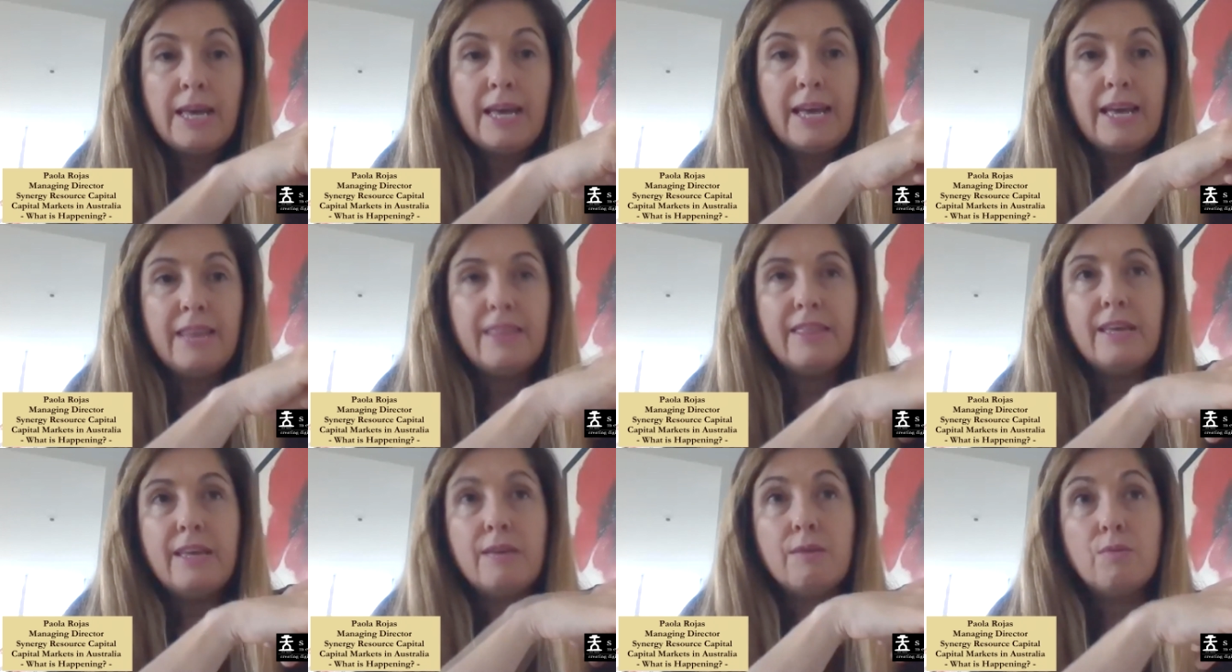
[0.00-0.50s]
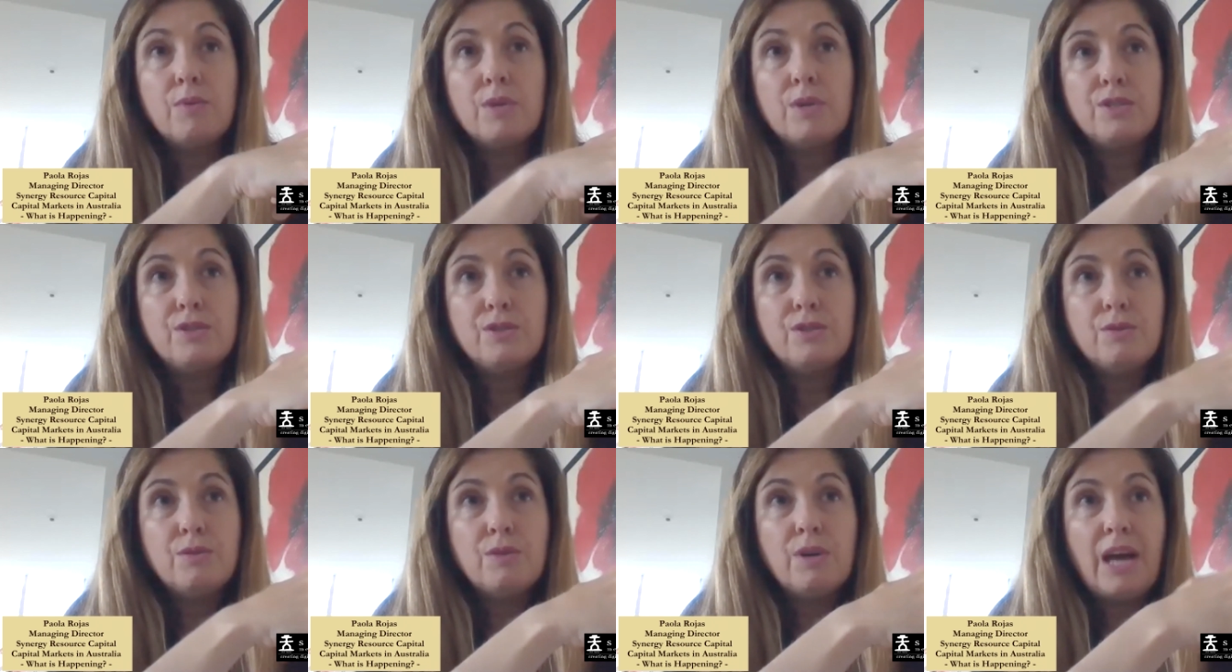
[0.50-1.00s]
And then we
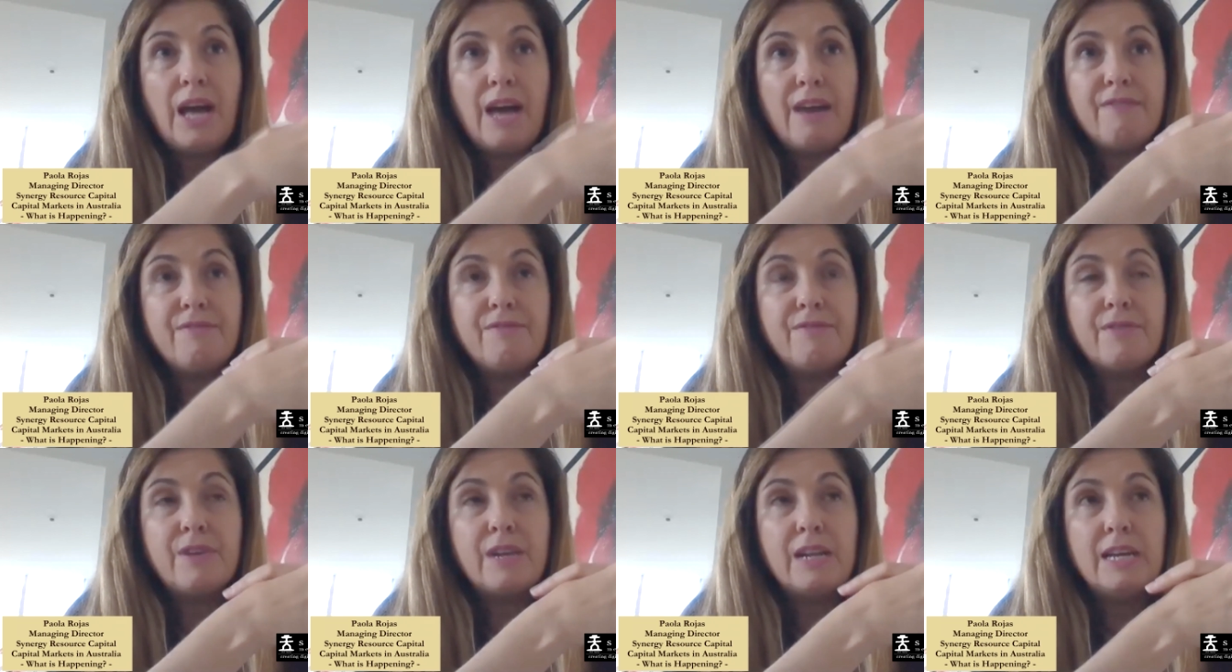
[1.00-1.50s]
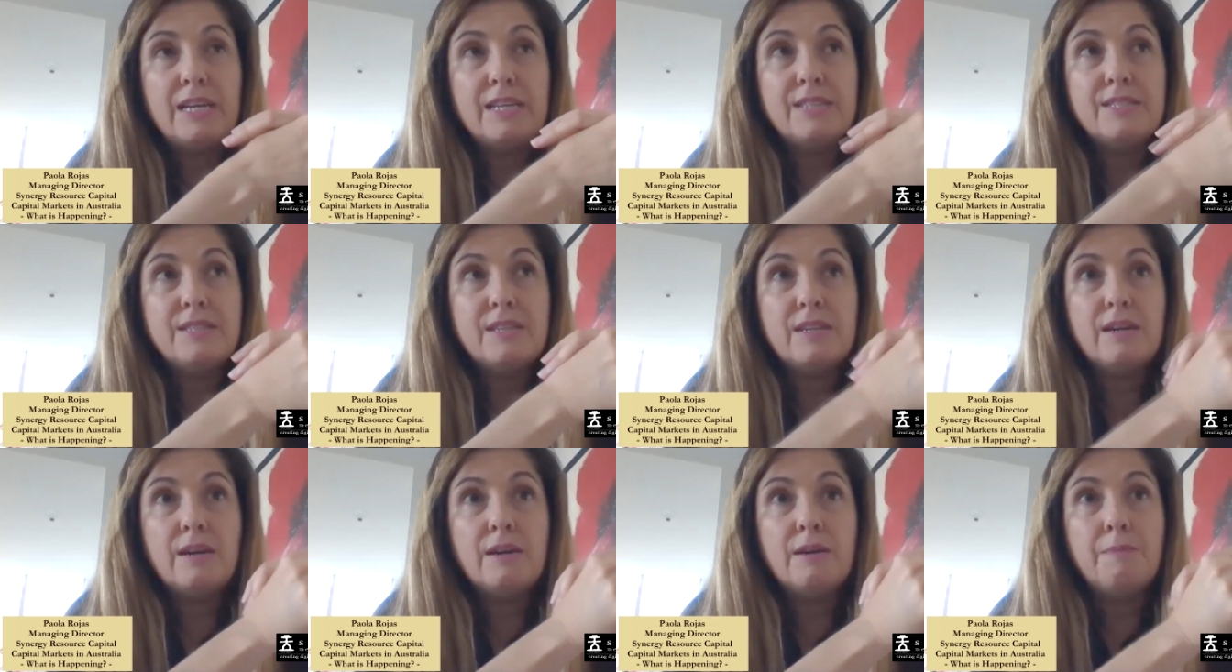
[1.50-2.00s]
do have clients
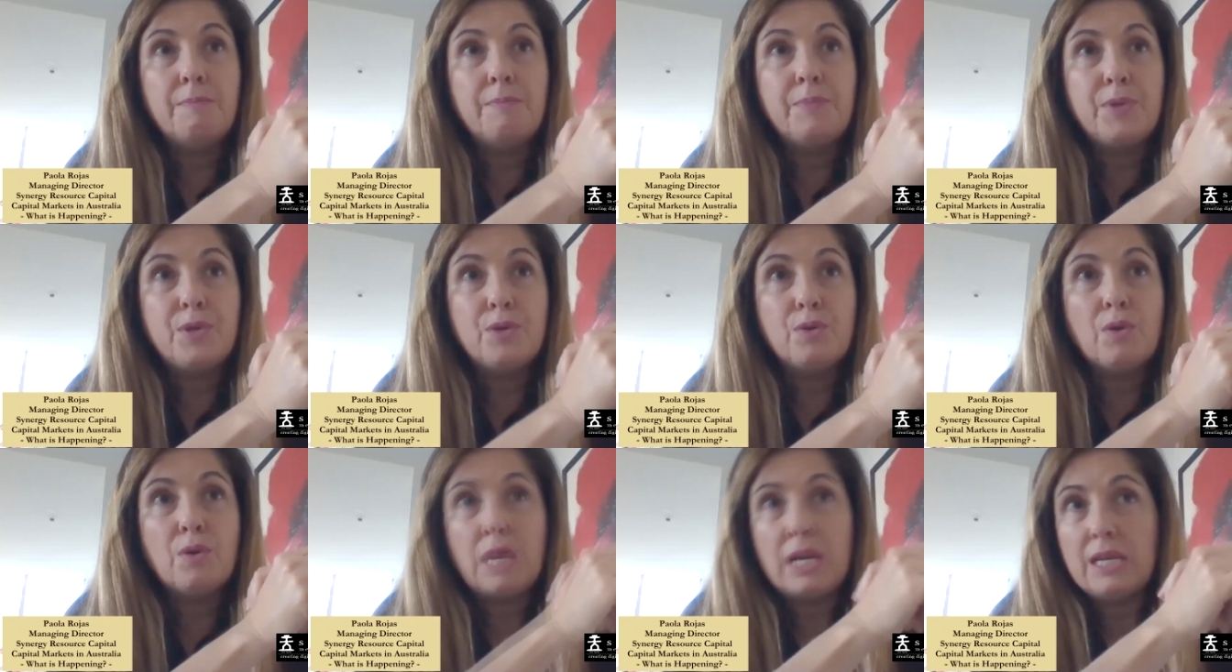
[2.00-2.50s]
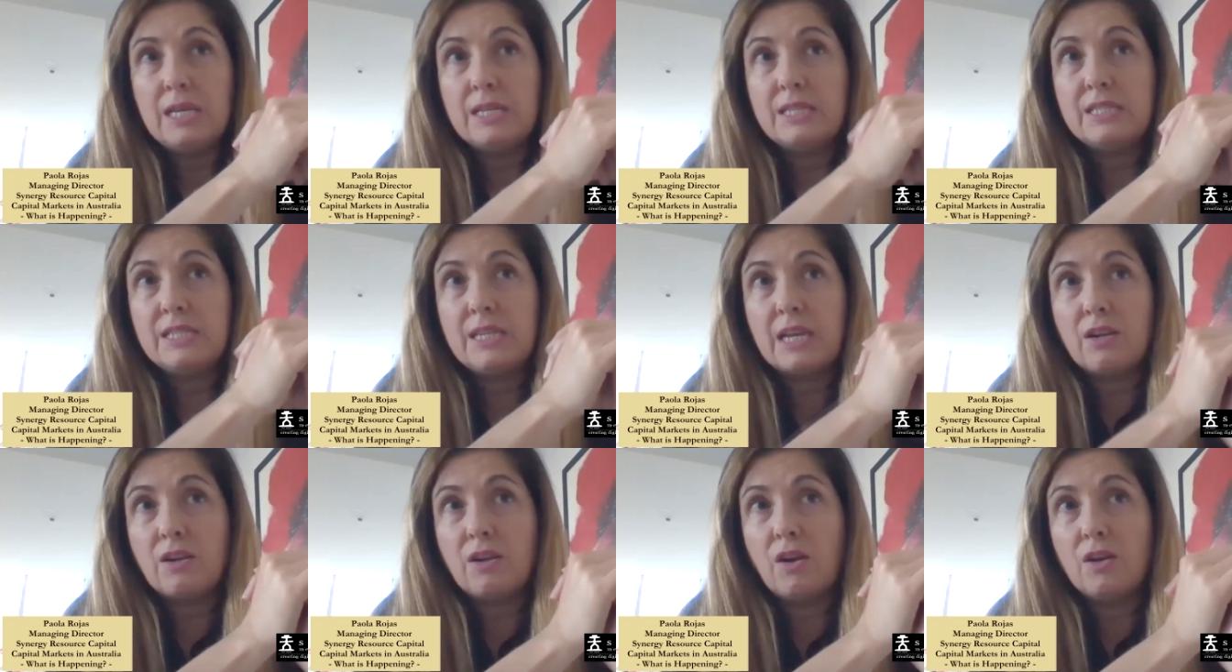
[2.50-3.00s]
that are purely
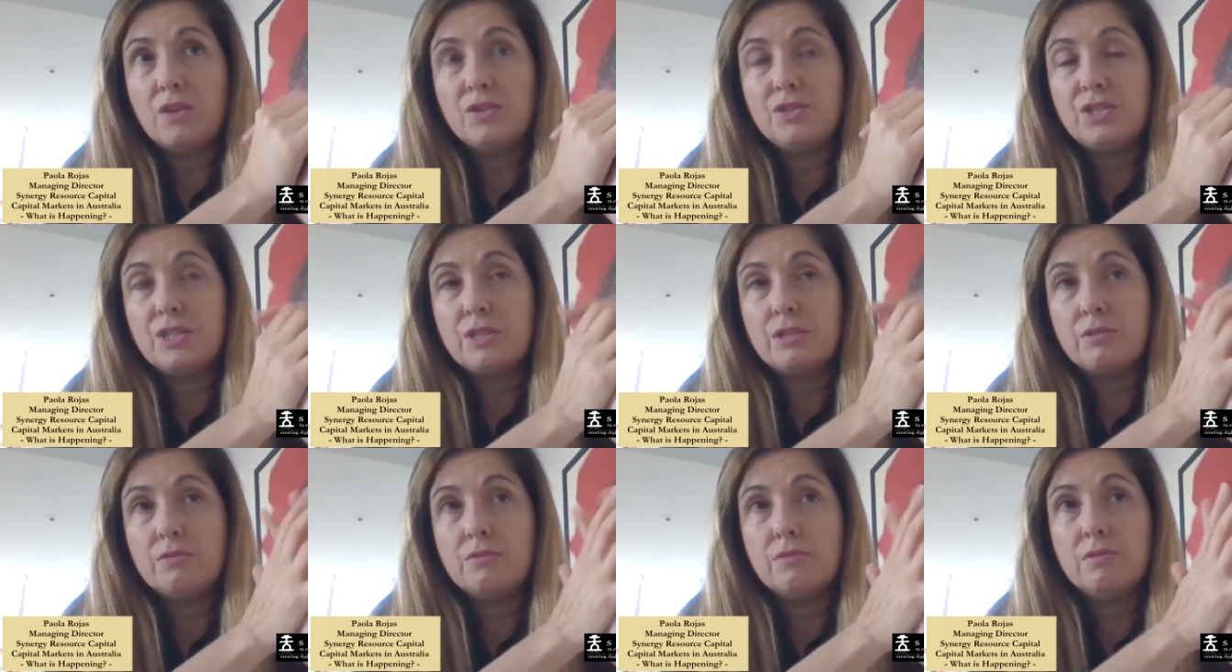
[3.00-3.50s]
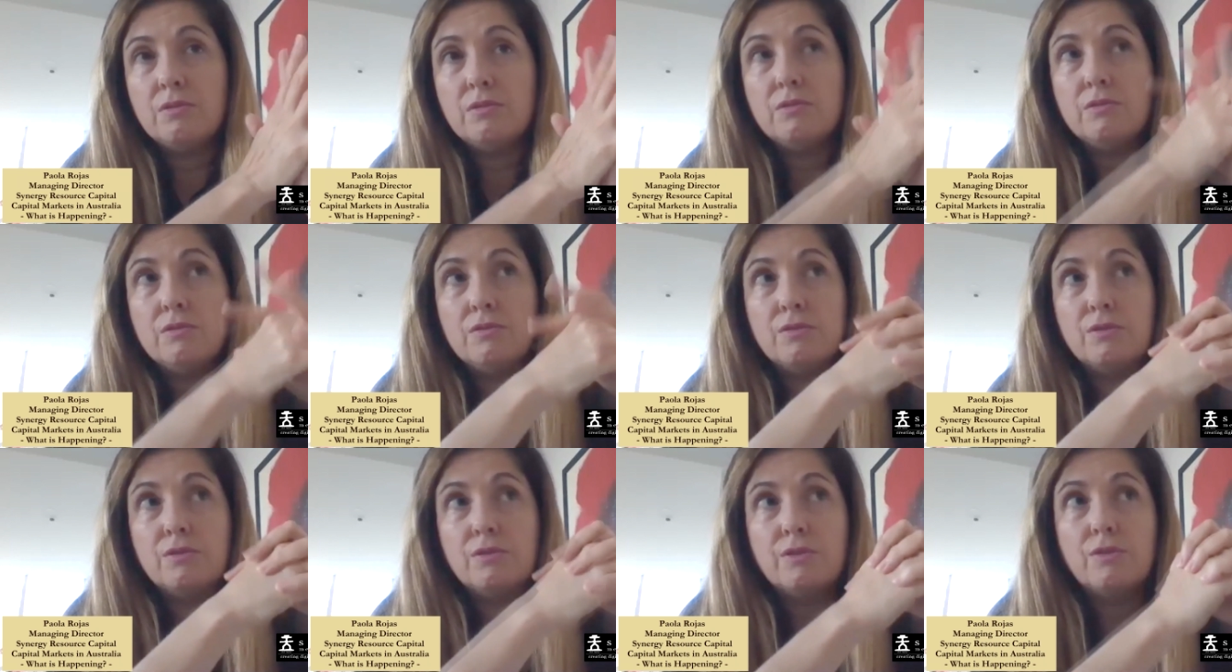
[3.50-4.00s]

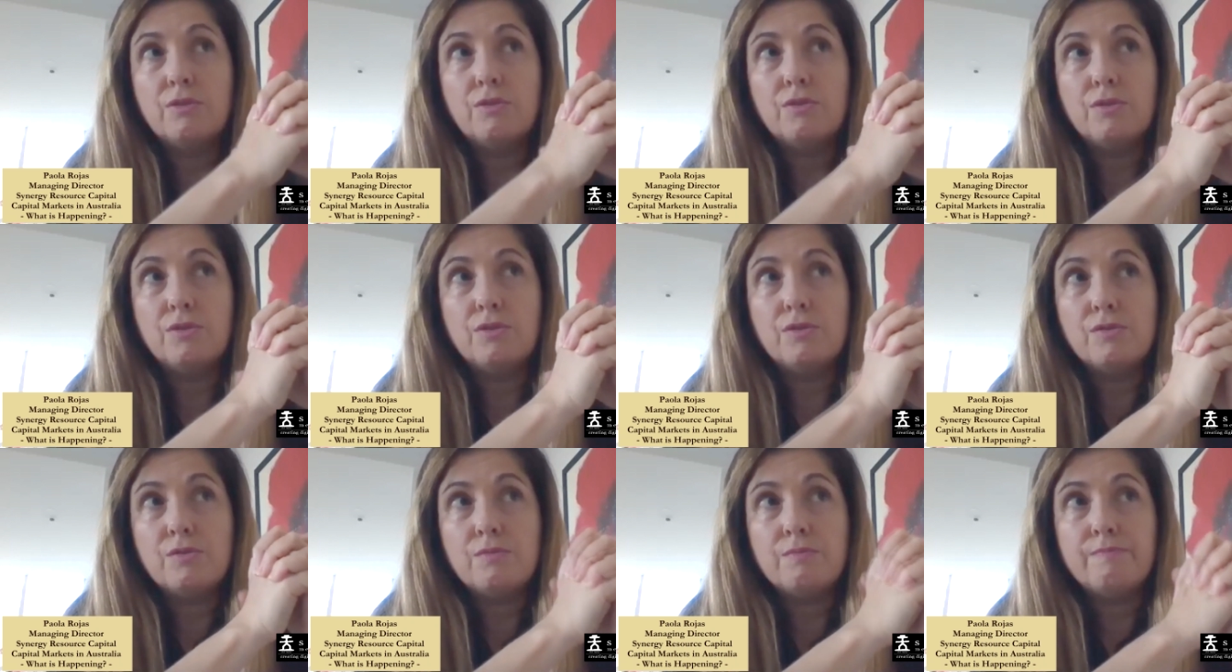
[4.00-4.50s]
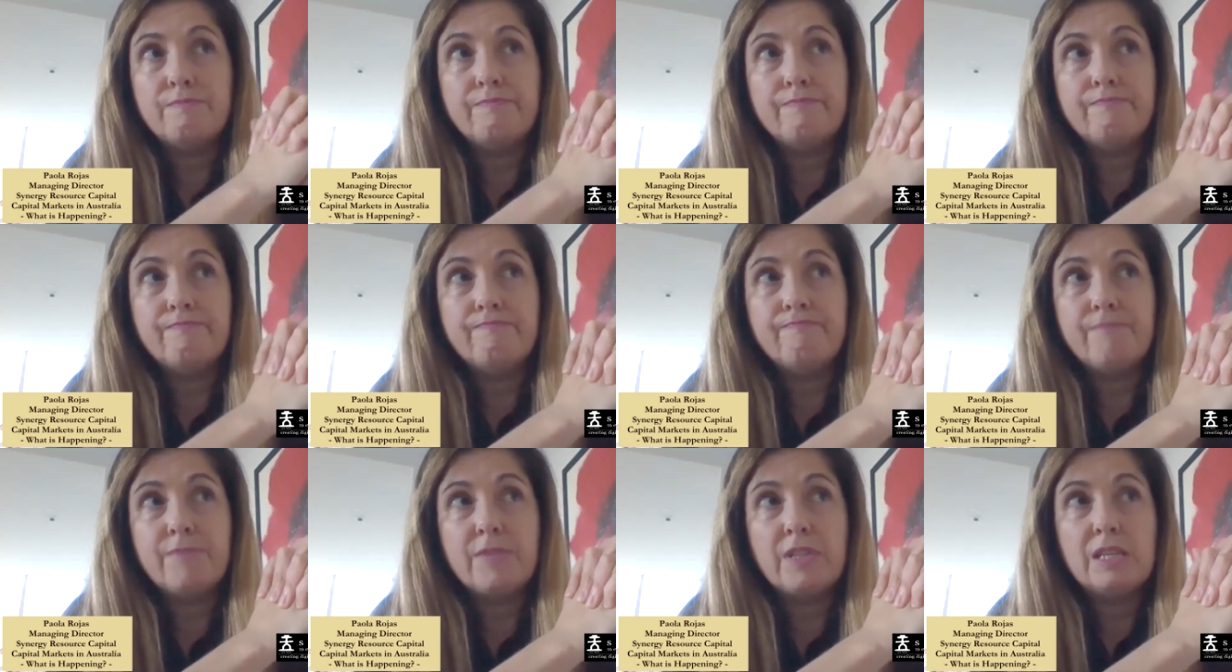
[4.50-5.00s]
technological, or
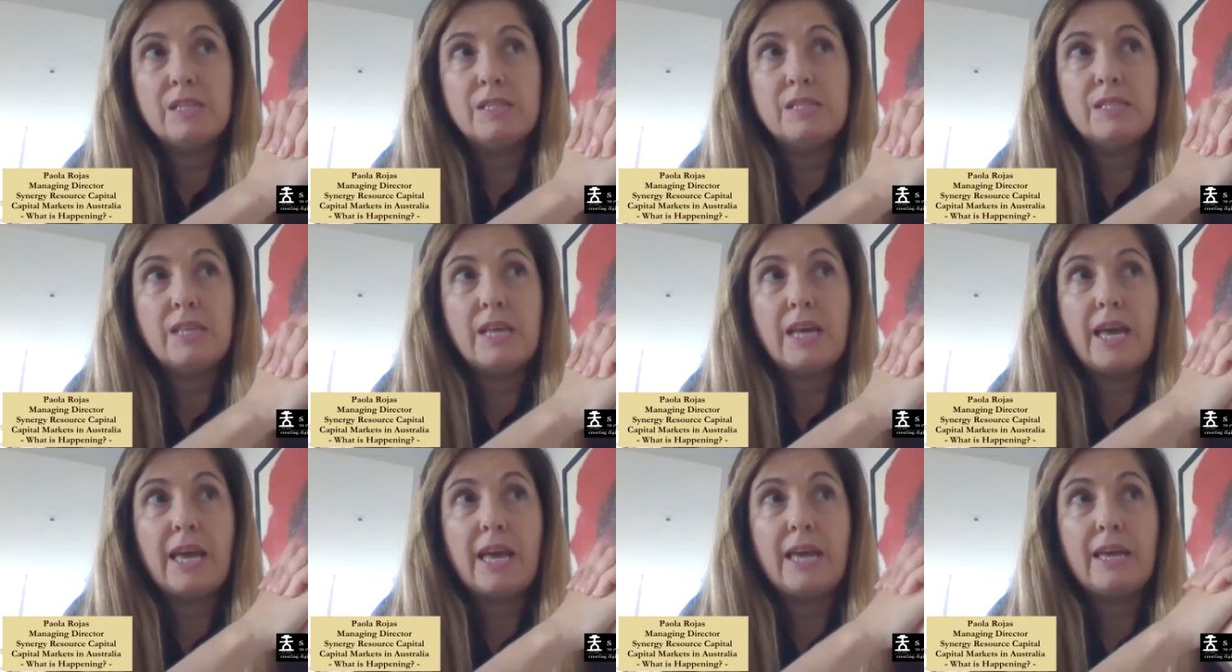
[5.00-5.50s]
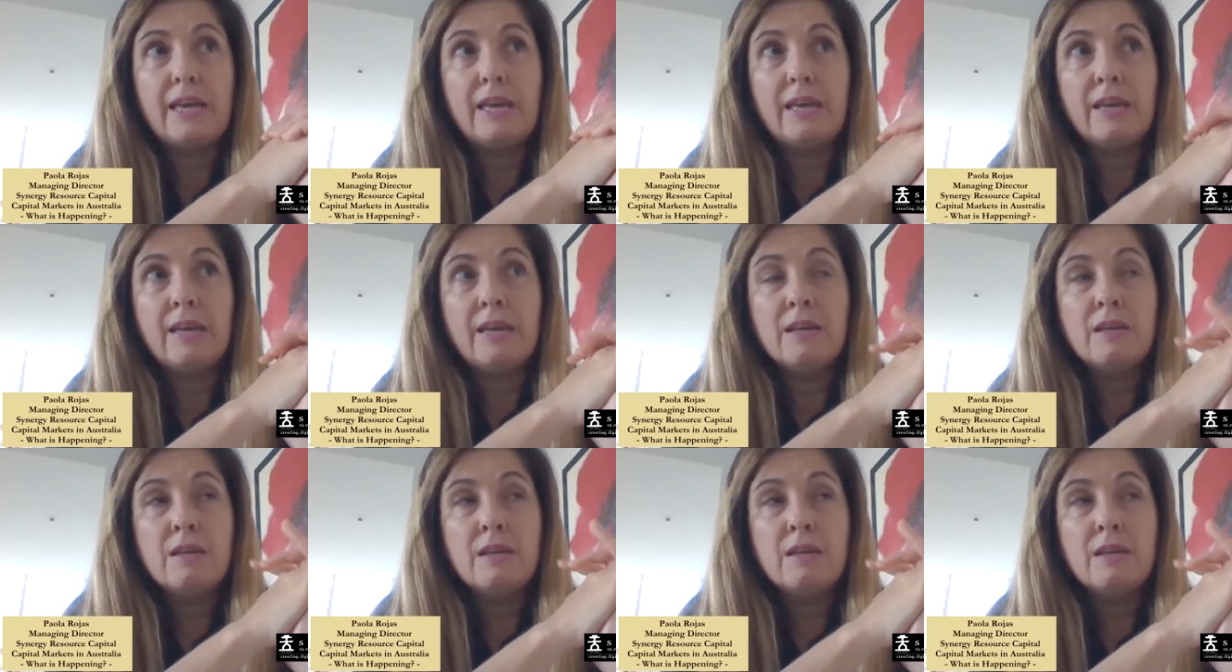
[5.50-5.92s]
let's say